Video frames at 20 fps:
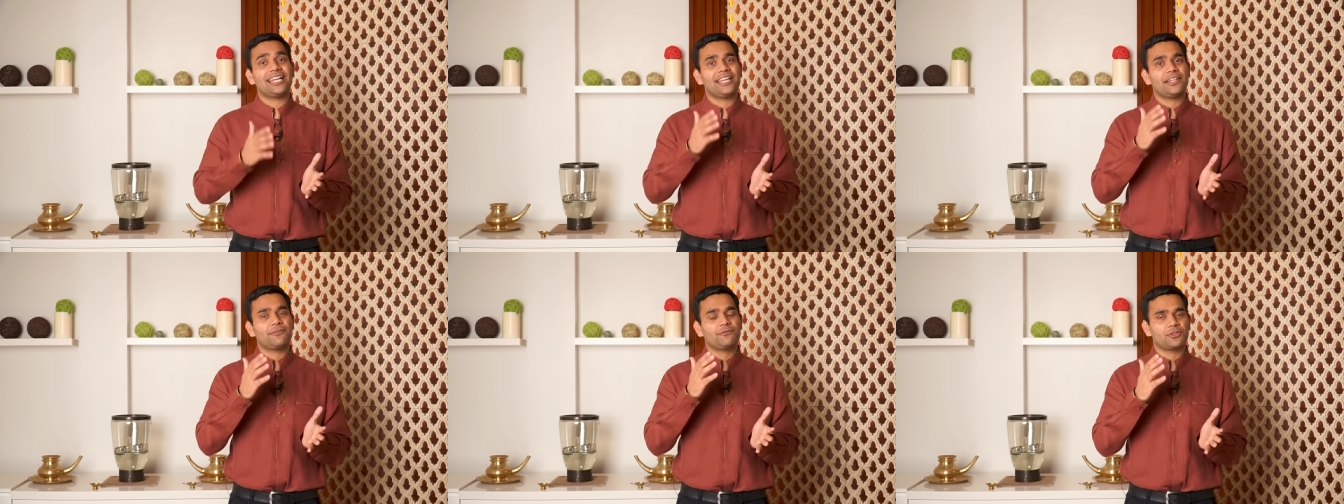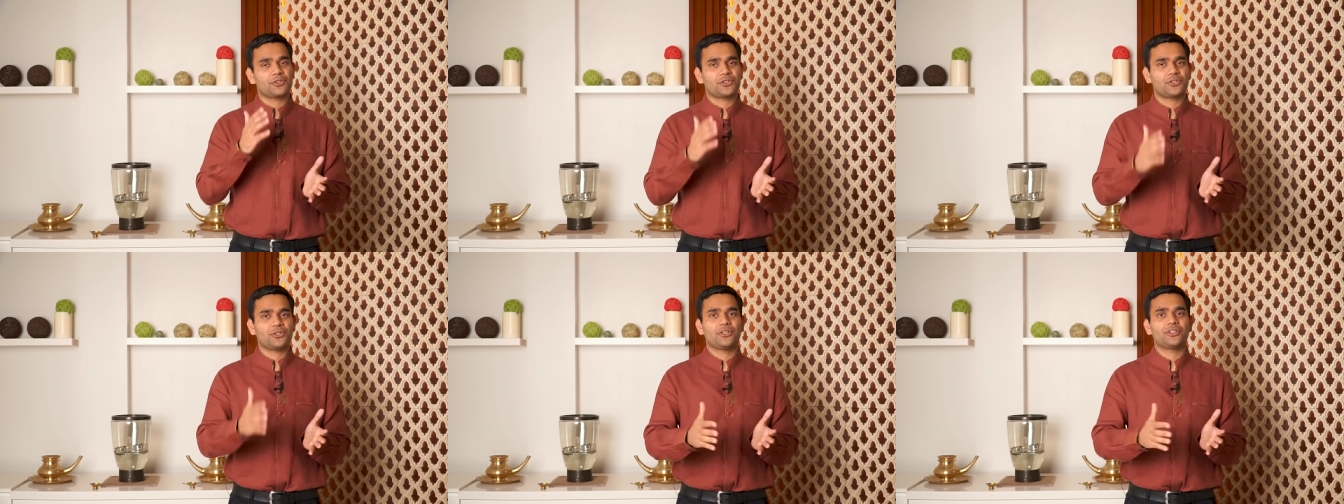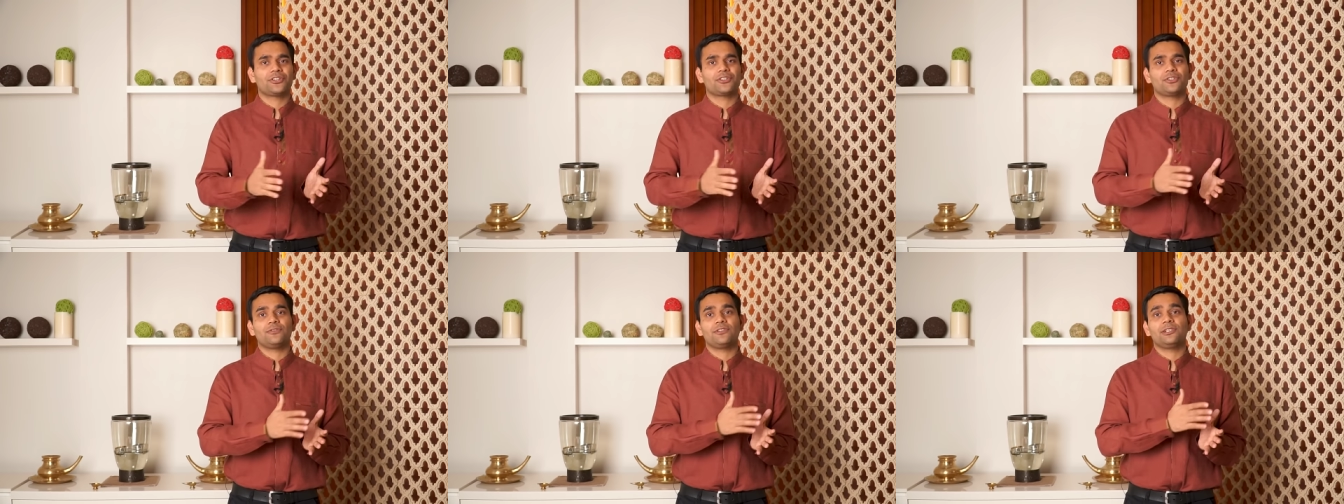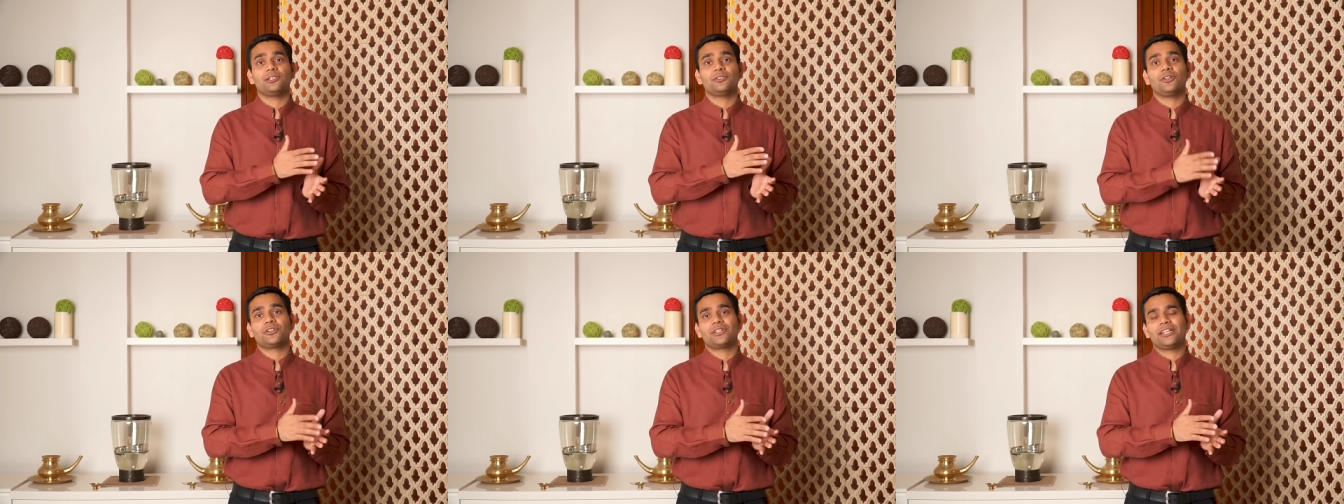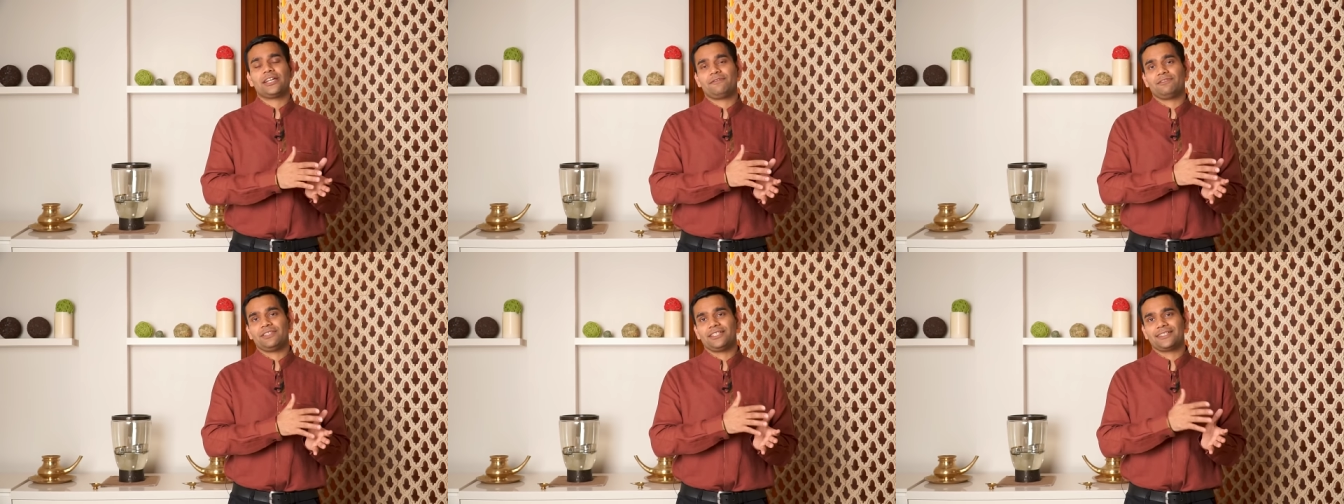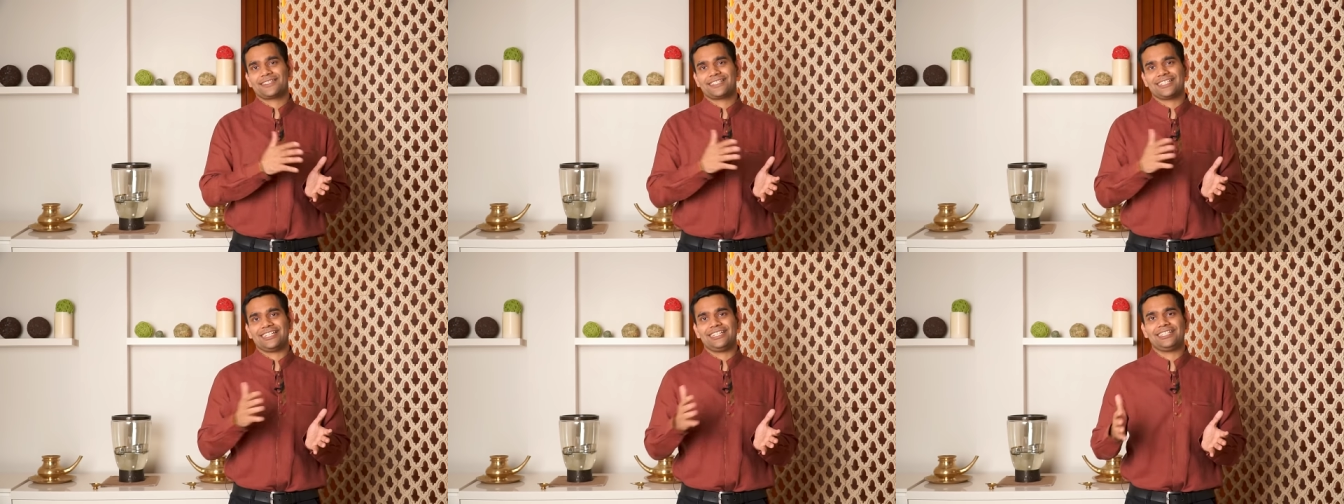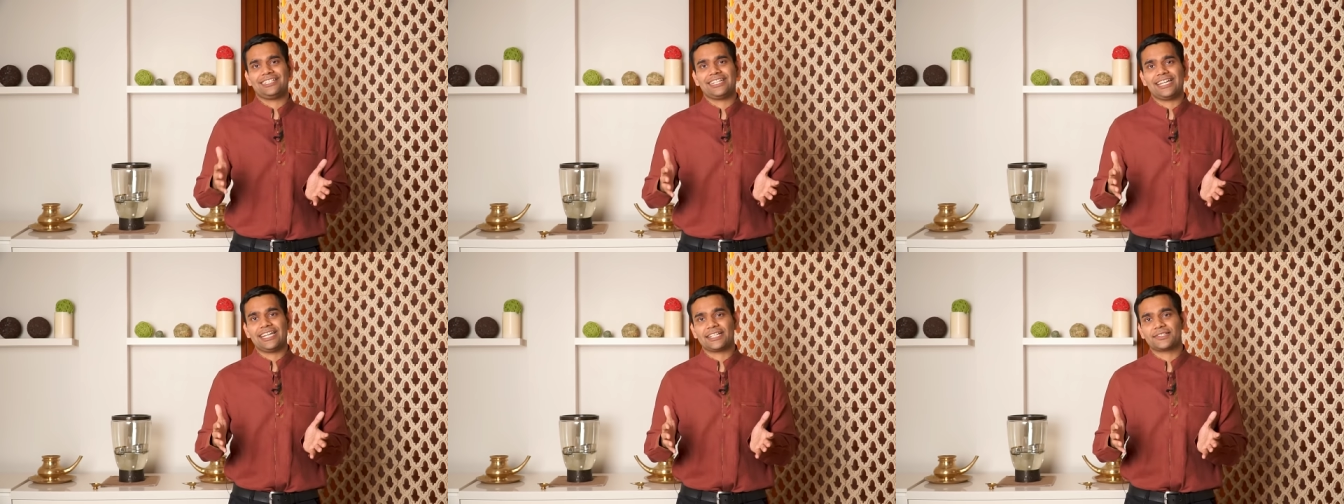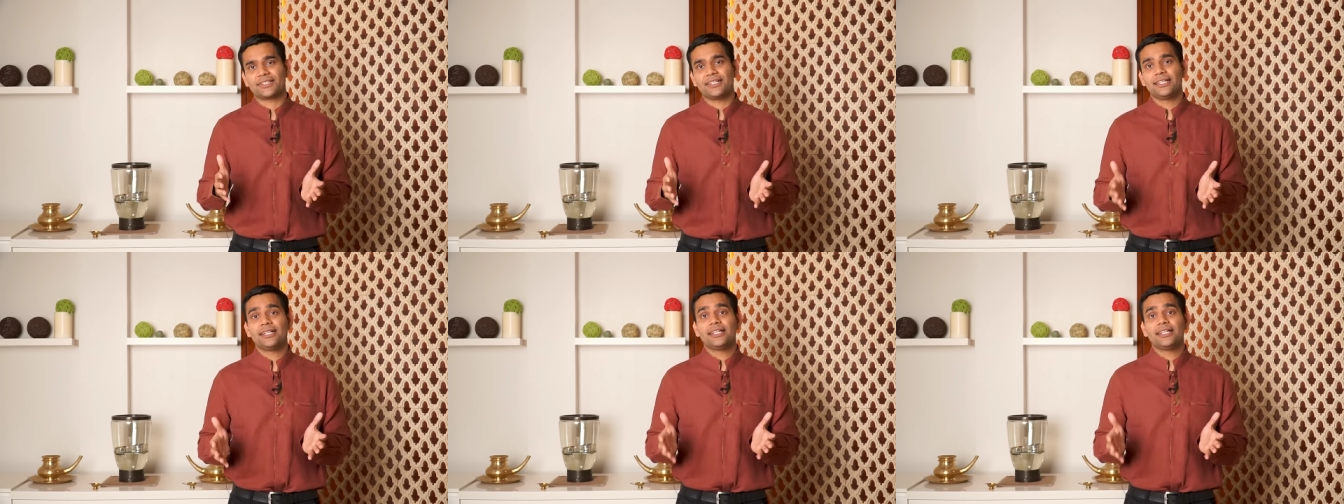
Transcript: And for sure, you will not have the skin tags.